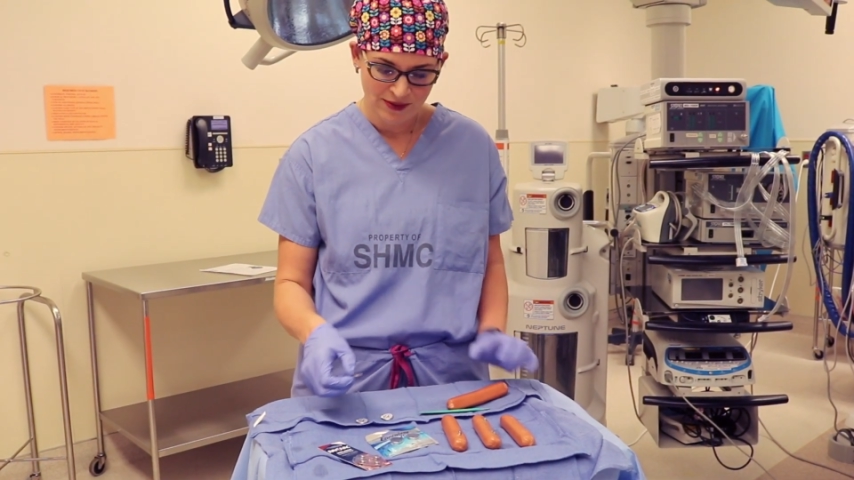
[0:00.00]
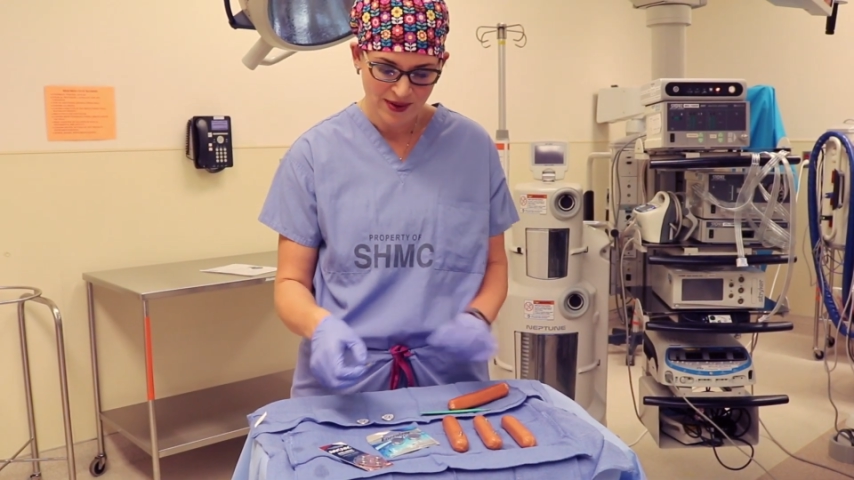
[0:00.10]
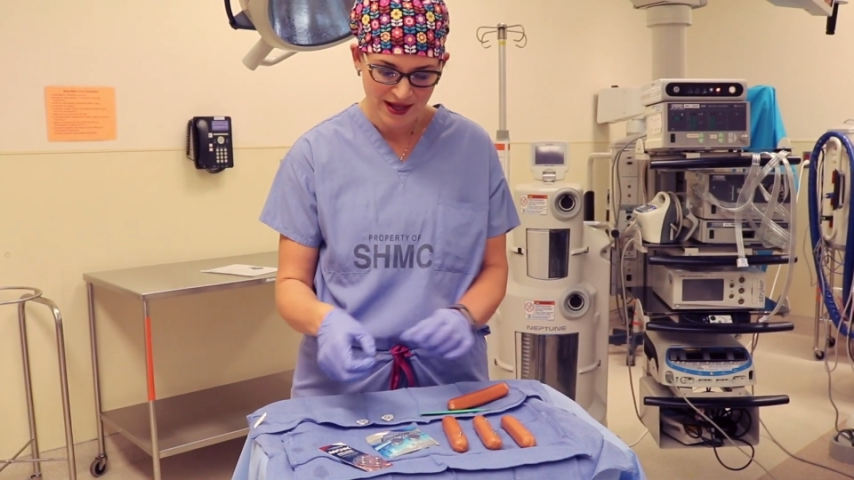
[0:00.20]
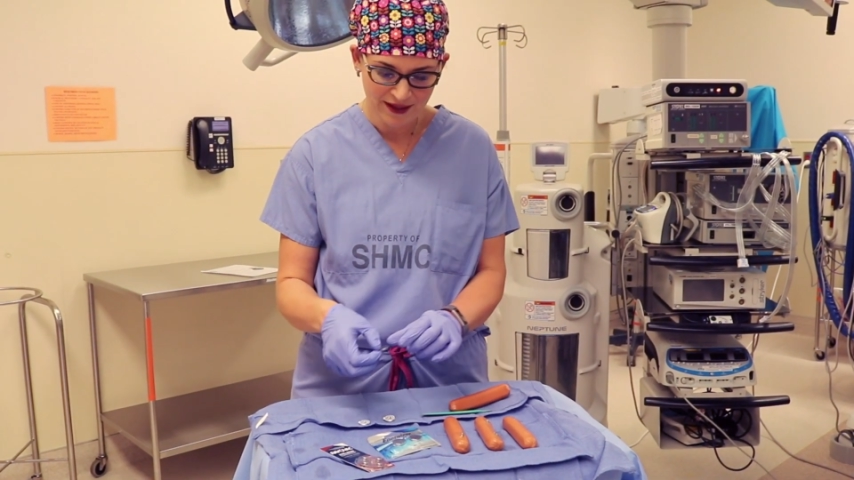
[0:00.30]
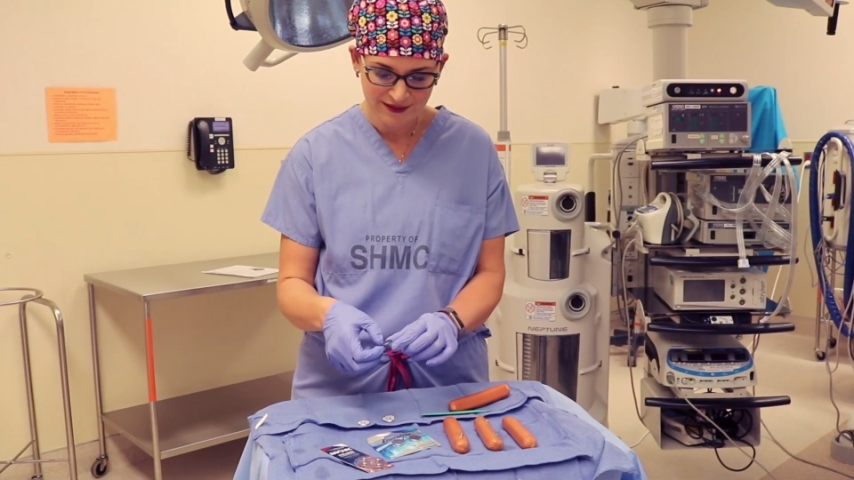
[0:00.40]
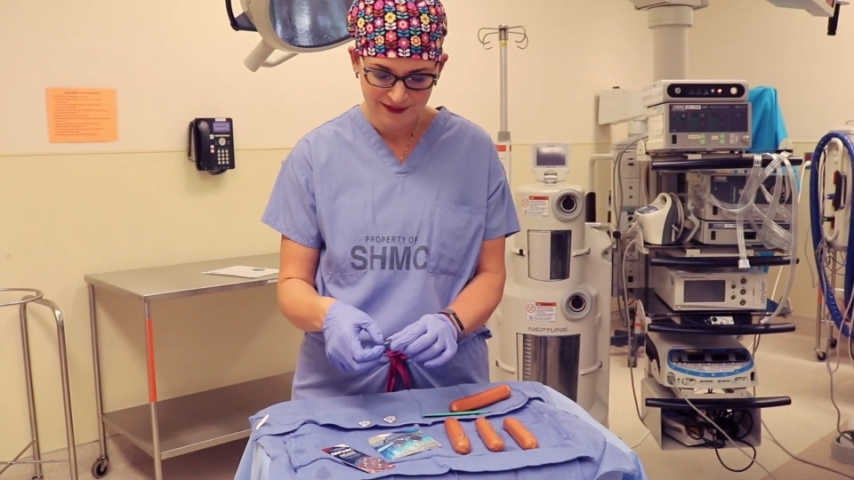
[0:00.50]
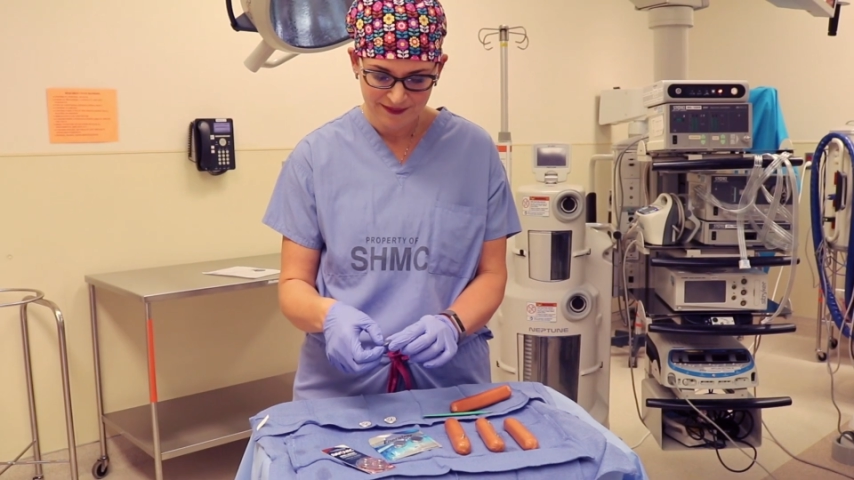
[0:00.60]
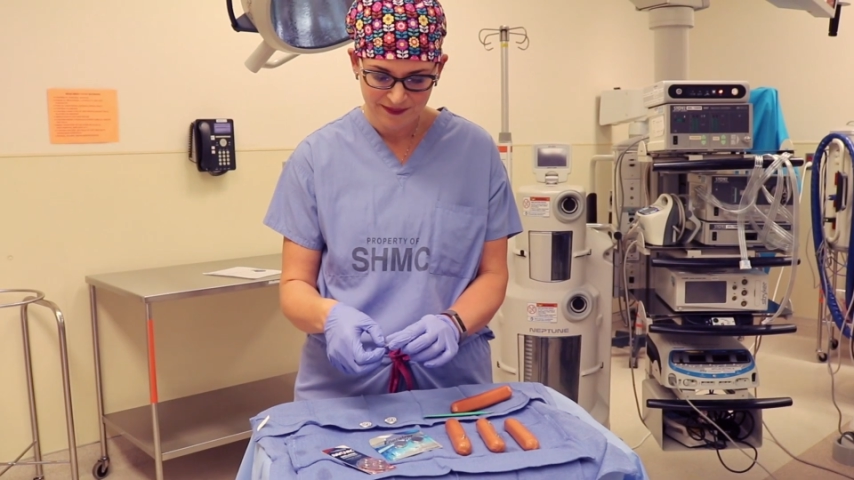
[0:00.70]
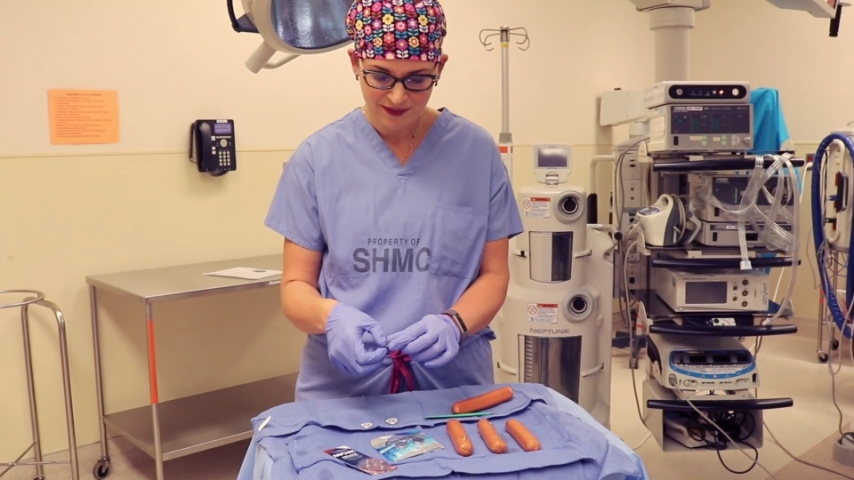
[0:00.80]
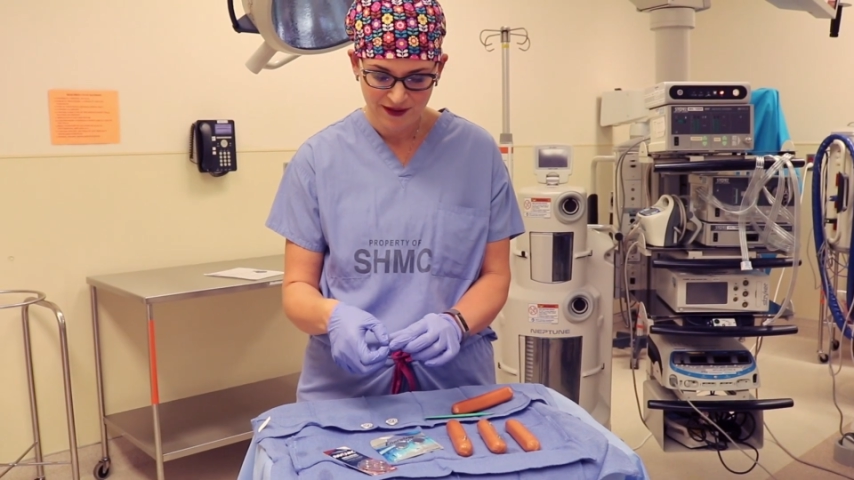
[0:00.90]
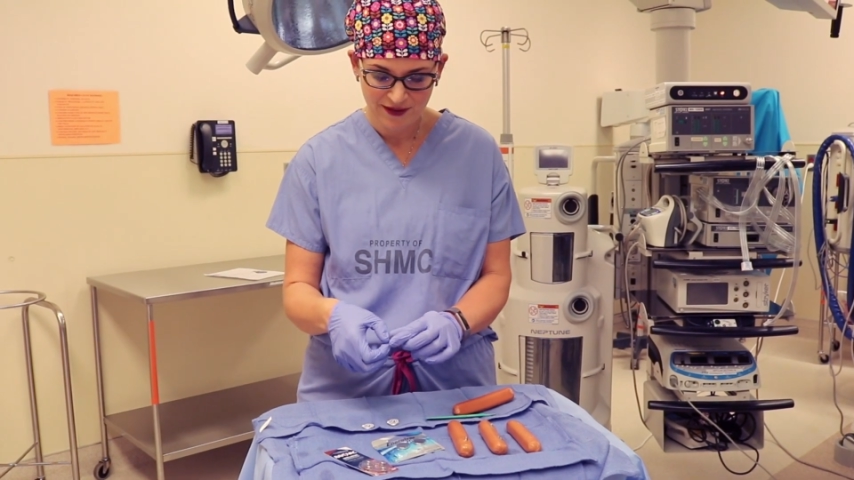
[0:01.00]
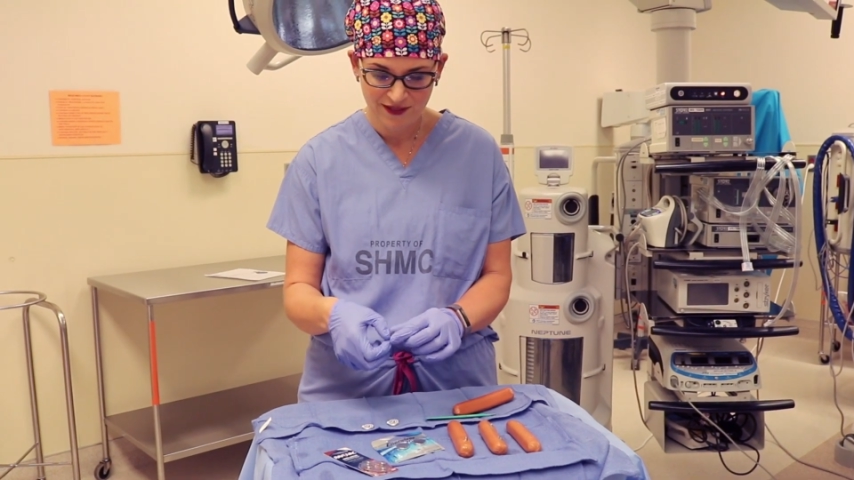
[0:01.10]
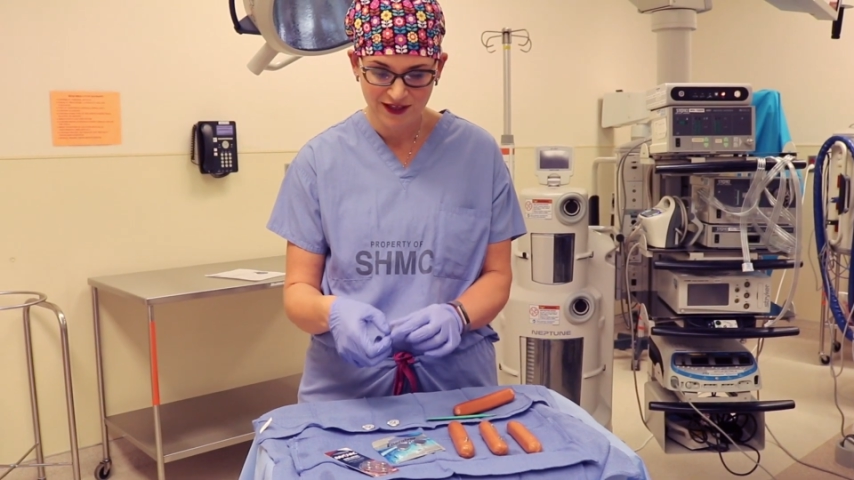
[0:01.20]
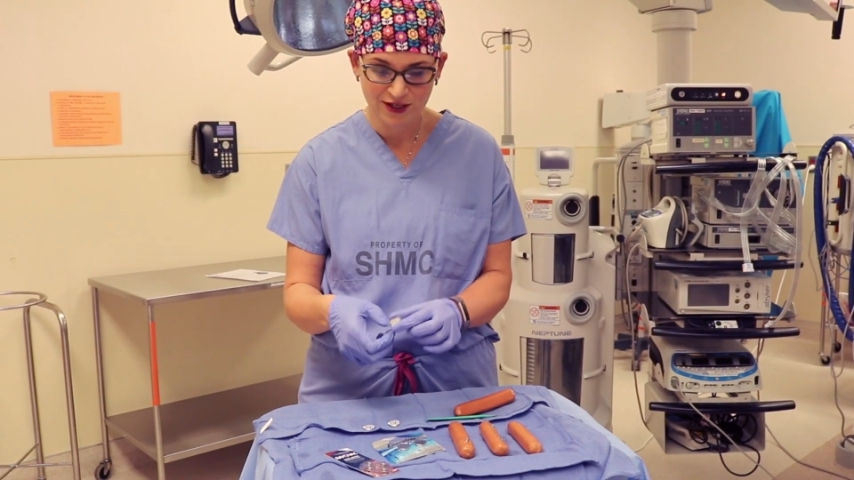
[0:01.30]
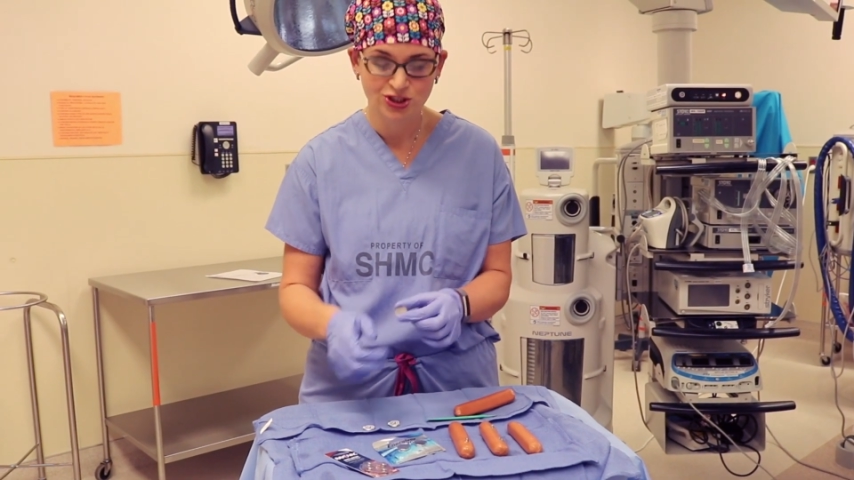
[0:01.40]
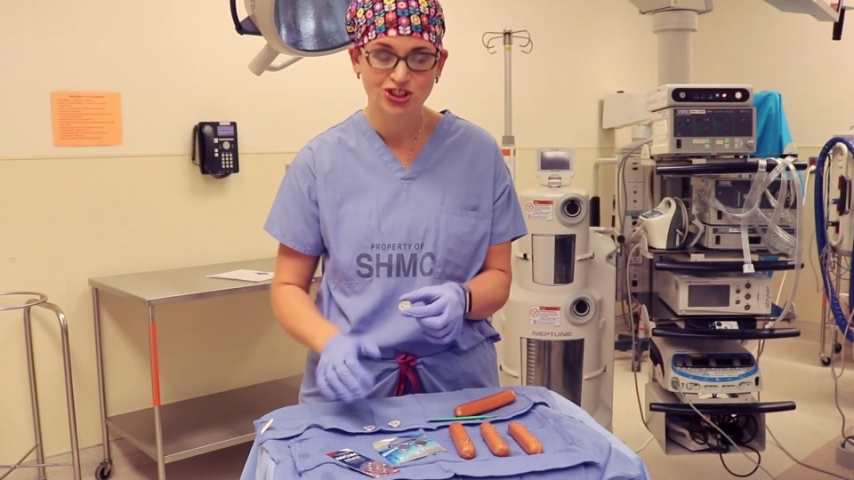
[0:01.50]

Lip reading: Well, they're